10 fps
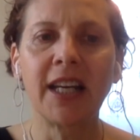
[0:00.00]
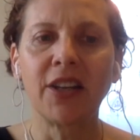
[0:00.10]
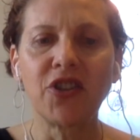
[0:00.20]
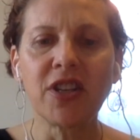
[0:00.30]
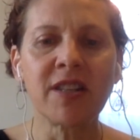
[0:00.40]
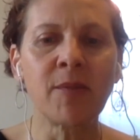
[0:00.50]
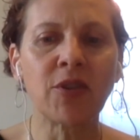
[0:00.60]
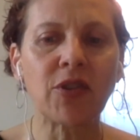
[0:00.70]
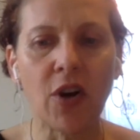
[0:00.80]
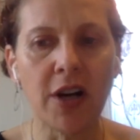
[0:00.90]
She's the
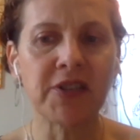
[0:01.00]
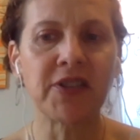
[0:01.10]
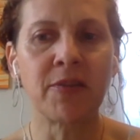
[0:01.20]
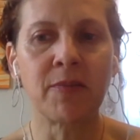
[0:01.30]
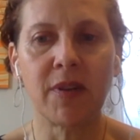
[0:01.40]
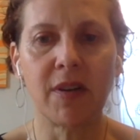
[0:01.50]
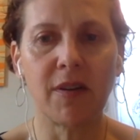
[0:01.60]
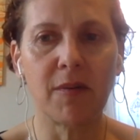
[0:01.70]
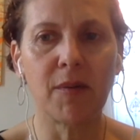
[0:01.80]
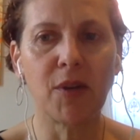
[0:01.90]
most awesome
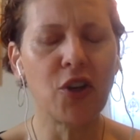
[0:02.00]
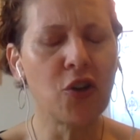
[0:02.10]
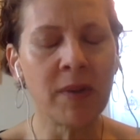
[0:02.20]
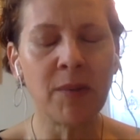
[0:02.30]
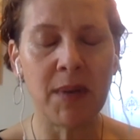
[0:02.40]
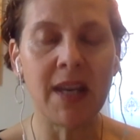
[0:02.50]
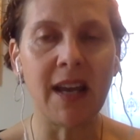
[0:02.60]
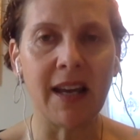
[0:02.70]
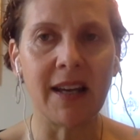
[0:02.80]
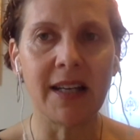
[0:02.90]
human
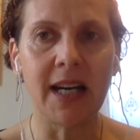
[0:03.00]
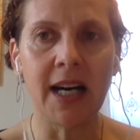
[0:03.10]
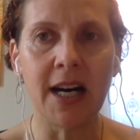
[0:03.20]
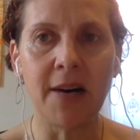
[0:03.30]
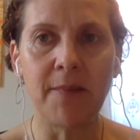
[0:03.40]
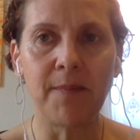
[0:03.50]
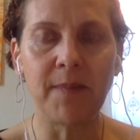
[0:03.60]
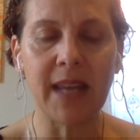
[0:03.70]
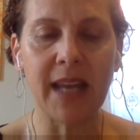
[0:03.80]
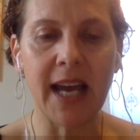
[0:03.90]
being. Um,
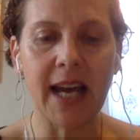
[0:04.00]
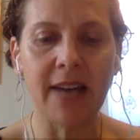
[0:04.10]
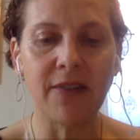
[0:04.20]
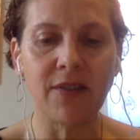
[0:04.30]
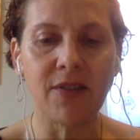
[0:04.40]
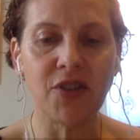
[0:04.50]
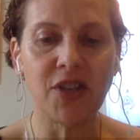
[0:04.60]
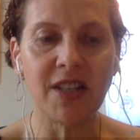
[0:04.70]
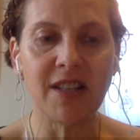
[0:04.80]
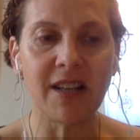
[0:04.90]
and
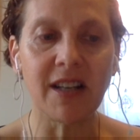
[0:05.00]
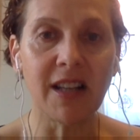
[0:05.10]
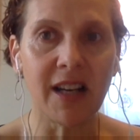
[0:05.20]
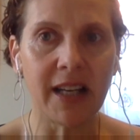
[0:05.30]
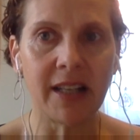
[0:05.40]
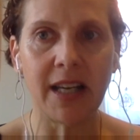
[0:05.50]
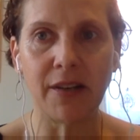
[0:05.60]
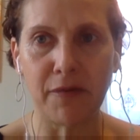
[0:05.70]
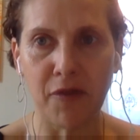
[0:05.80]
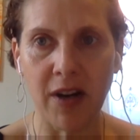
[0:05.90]
she's a client and a
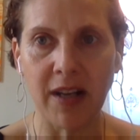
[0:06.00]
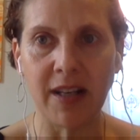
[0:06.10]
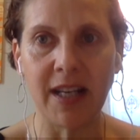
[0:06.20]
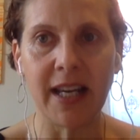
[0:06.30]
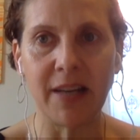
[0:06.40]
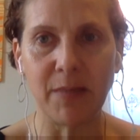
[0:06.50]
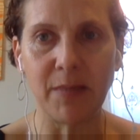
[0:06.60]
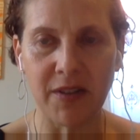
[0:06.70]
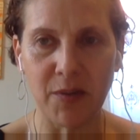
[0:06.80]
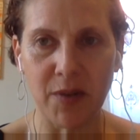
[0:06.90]
friend and a
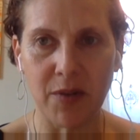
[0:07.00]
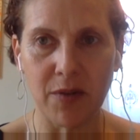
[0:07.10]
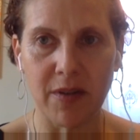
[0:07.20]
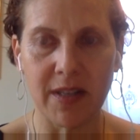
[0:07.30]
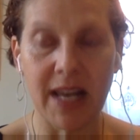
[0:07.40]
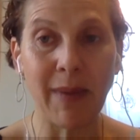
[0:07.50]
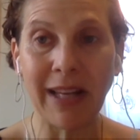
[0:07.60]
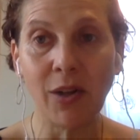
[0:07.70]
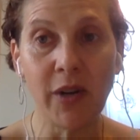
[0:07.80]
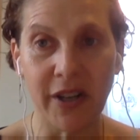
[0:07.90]
business resource and my
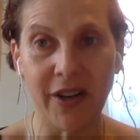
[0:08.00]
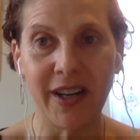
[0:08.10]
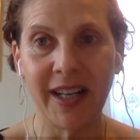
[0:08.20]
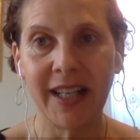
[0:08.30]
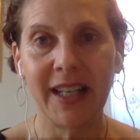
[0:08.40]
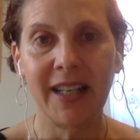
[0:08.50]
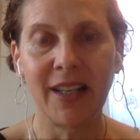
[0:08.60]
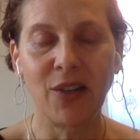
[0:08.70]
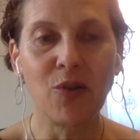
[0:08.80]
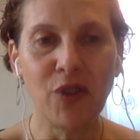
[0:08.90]
lawyer
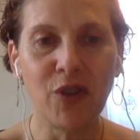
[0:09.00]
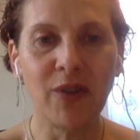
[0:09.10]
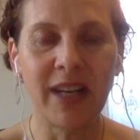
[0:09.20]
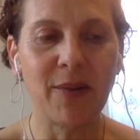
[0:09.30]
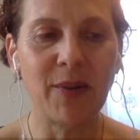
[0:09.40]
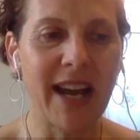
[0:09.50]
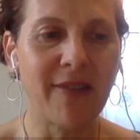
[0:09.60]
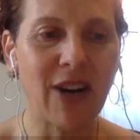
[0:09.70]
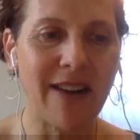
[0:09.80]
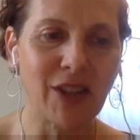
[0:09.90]
and who knew that i would
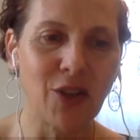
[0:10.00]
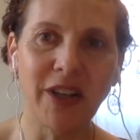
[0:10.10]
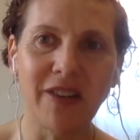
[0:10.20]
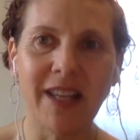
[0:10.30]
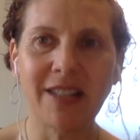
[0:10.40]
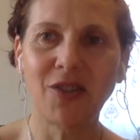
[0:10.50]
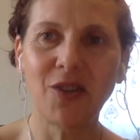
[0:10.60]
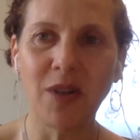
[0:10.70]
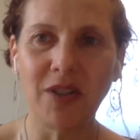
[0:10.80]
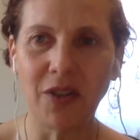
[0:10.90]
ever have a lawyer that's
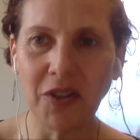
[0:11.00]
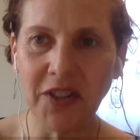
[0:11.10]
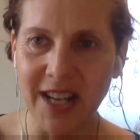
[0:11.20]
so adulty